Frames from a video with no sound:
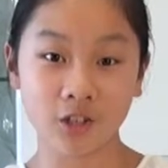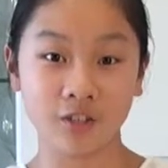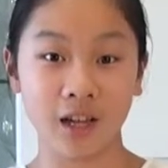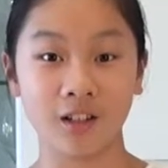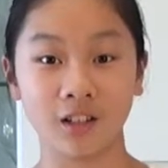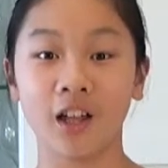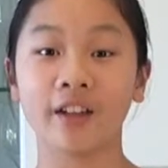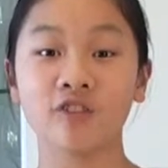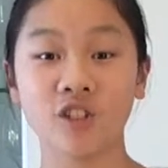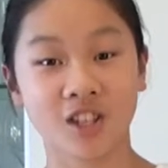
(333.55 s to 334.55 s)
you get a
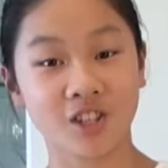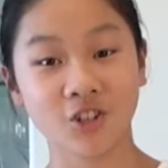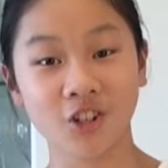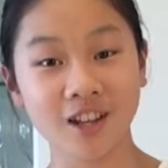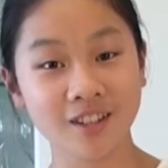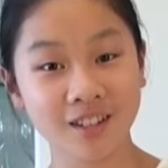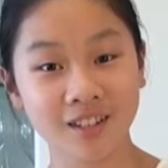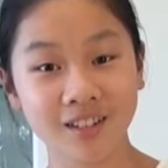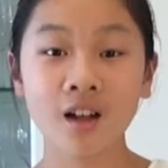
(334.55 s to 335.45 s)
lot of cheese strings.